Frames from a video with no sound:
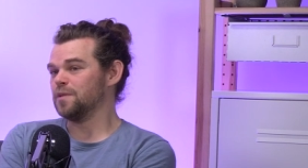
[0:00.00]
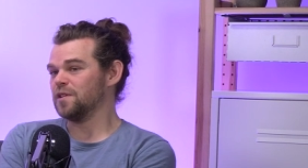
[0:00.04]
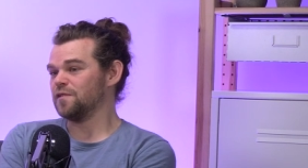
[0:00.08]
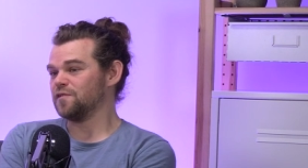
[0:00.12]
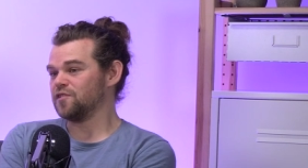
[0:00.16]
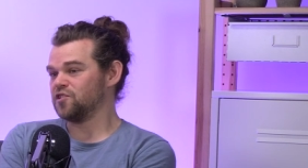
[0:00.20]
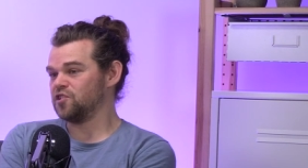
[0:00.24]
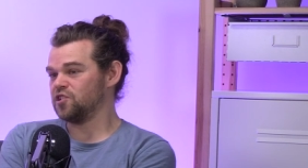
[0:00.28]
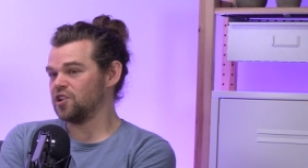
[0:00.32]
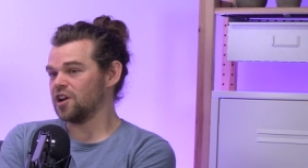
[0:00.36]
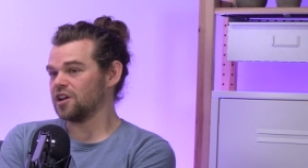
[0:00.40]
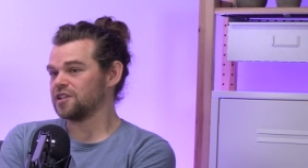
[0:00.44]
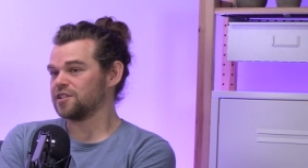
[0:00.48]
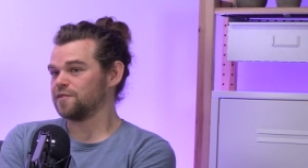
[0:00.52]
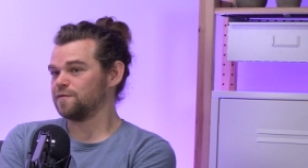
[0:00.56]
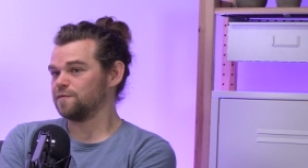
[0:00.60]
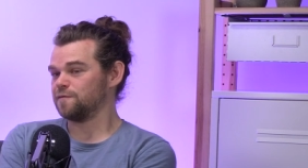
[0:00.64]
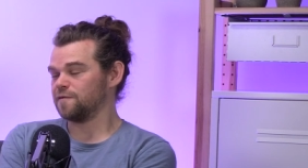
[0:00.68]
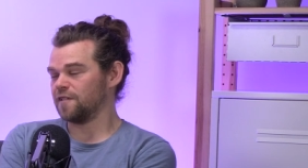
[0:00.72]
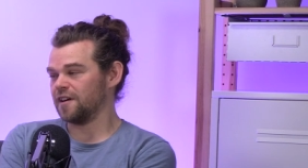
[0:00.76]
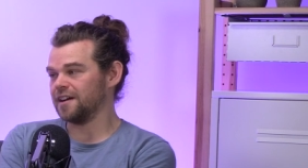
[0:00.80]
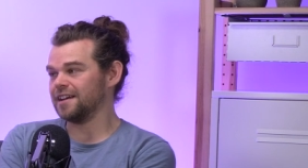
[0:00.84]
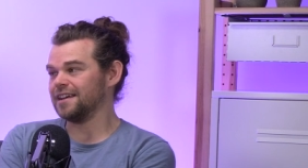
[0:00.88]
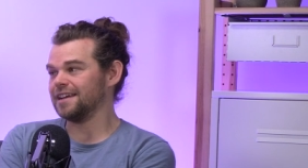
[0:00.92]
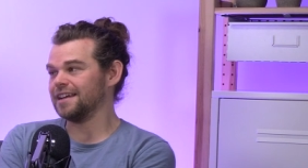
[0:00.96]
but just
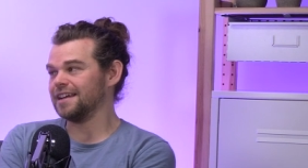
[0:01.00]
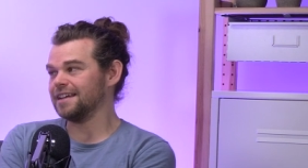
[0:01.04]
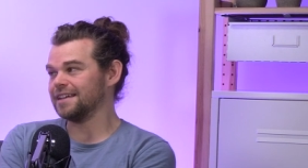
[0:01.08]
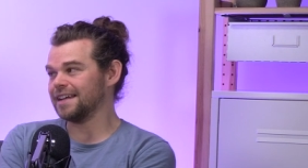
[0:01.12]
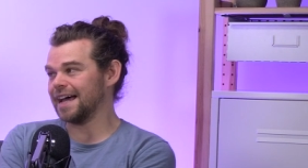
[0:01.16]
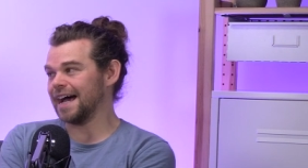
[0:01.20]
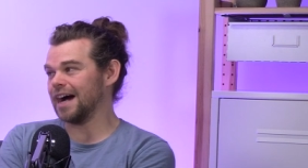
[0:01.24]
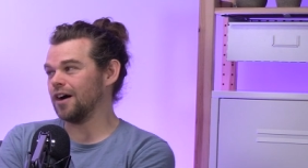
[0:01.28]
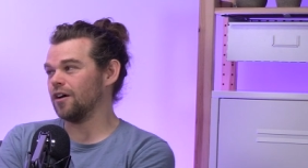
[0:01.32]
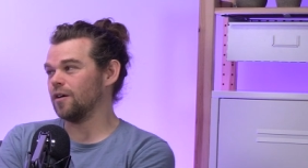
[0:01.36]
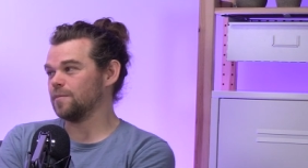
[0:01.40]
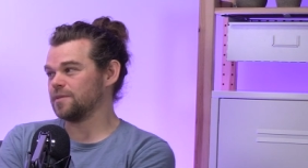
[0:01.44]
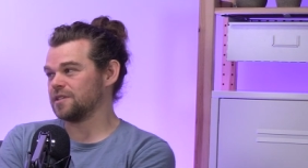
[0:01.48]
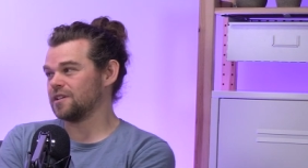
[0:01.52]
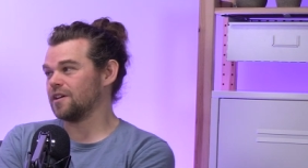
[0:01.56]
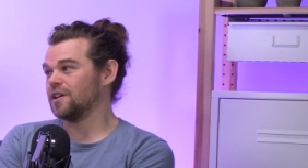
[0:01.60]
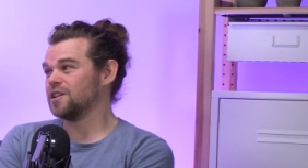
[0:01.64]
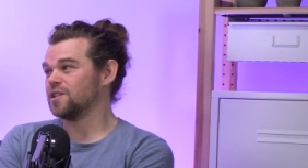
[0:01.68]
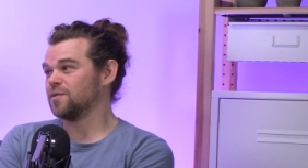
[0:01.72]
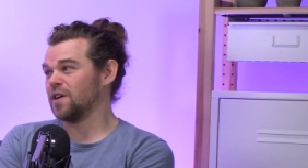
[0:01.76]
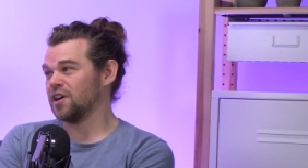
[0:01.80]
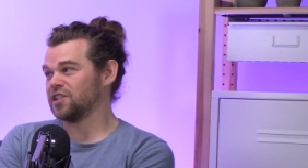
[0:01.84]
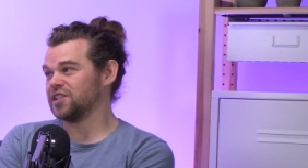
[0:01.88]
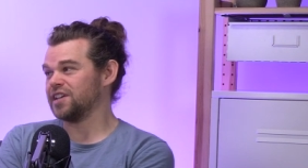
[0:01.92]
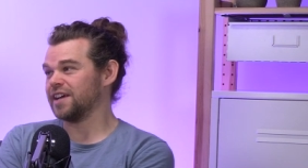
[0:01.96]
finally now I'm
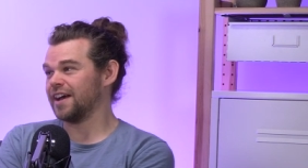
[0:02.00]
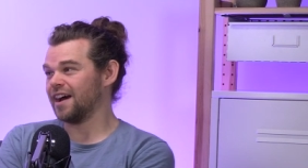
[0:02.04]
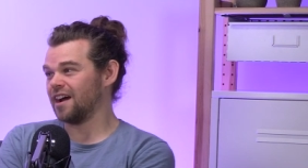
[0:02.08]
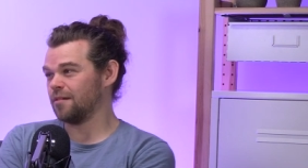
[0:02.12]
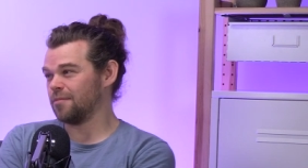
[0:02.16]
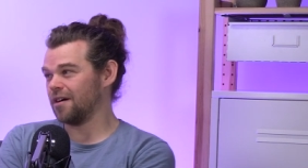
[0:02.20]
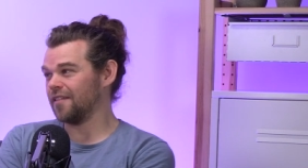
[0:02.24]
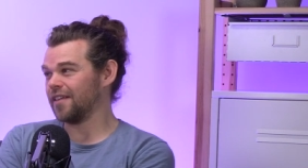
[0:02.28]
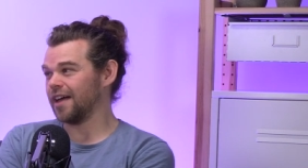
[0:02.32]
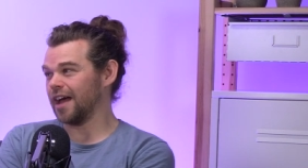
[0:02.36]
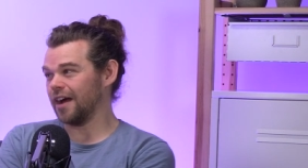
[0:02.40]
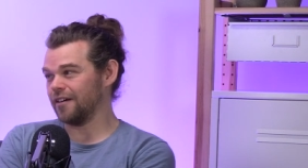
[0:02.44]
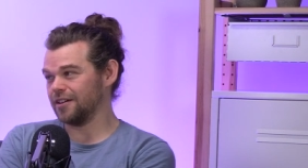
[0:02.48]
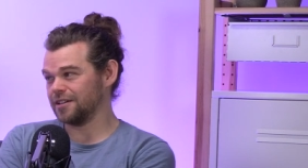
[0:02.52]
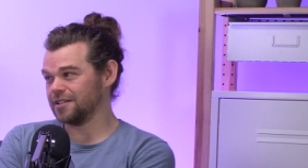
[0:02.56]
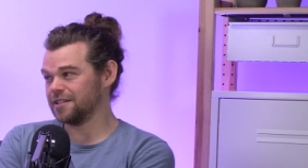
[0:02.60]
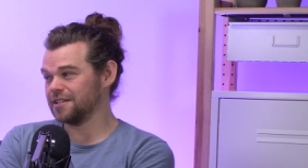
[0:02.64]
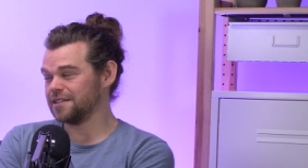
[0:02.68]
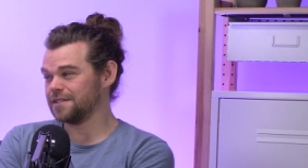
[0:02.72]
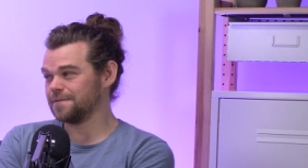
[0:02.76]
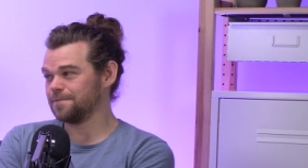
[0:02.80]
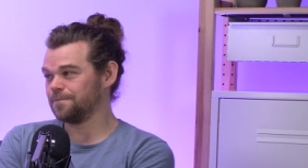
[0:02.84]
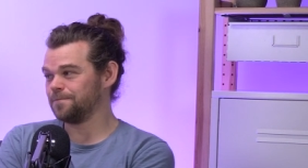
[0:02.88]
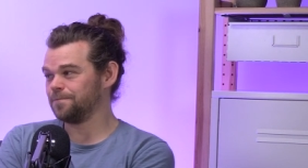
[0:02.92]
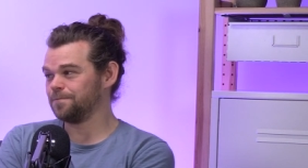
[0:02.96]
starting to actually care about the
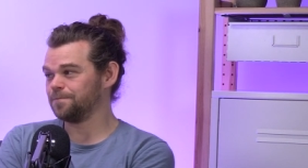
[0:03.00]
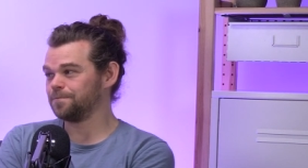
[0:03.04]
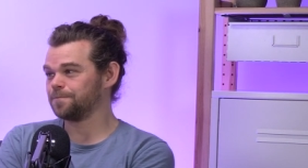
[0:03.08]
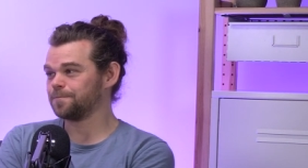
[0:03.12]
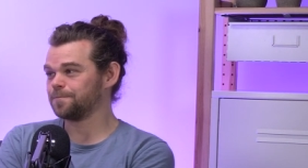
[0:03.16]
characters.